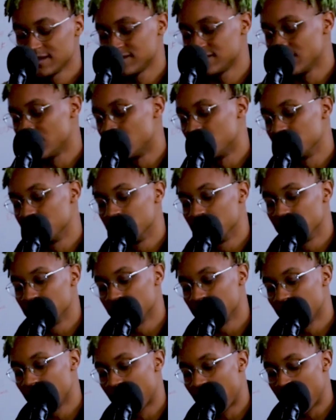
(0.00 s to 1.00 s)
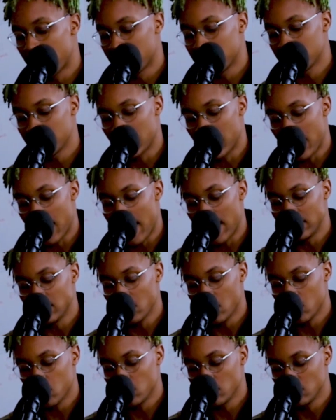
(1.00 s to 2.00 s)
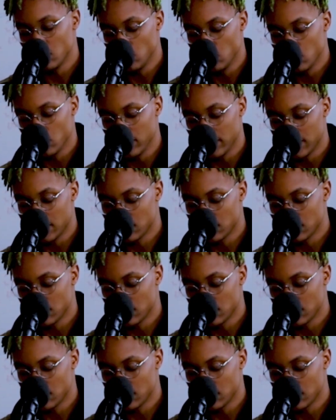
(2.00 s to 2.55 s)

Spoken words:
So, Berto, I know you were